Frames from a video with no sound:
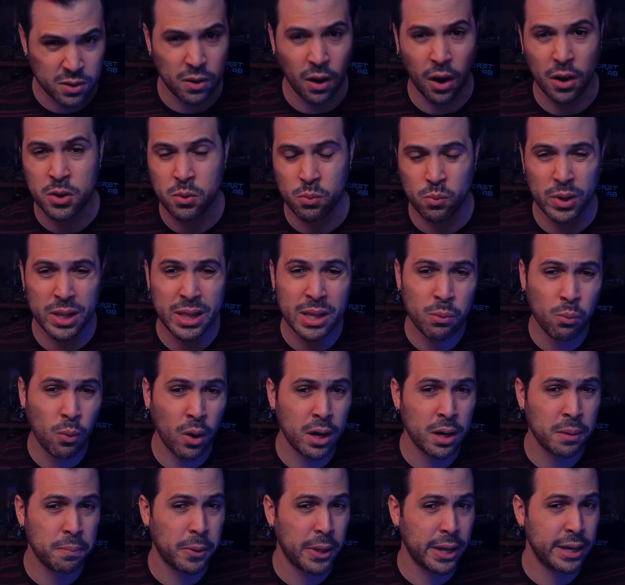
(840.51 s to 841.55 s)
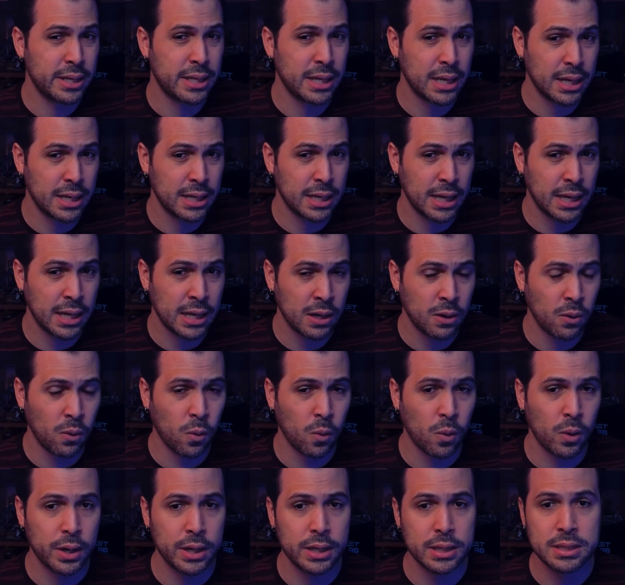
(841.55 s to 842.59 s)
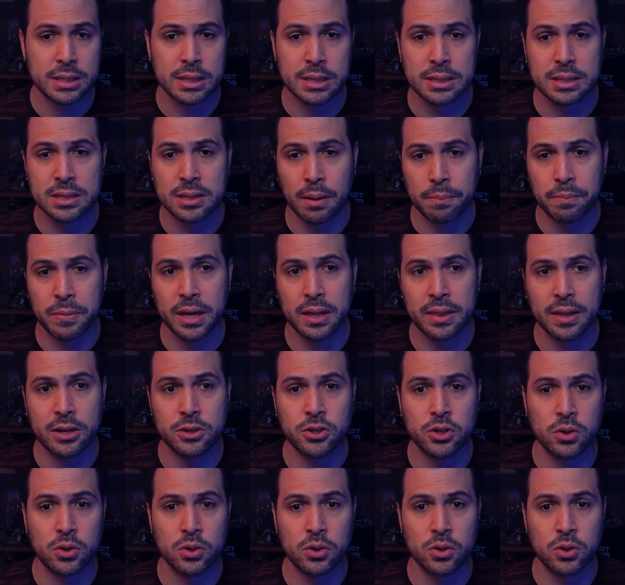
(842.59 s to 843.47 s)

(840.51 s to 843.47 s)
are you really wanting to play D&D, or is this something that